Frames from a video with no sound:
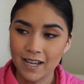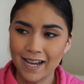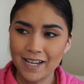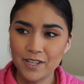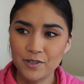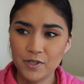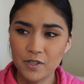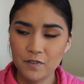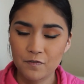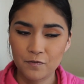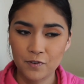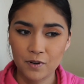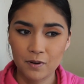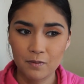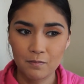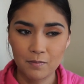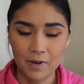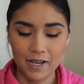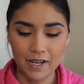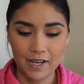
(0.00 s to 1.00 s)
I use it for
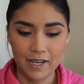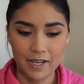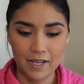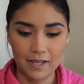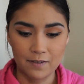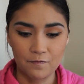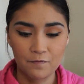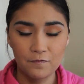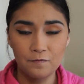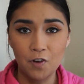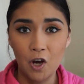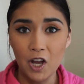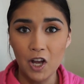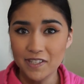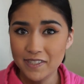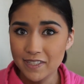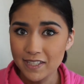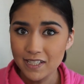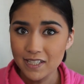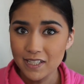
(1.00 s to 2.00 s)
my
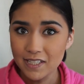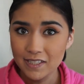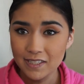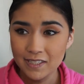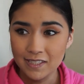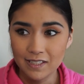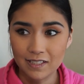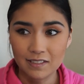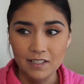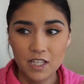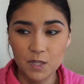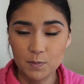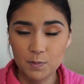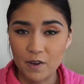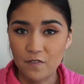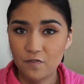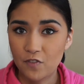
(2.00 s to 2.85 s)
faucets. It cleans my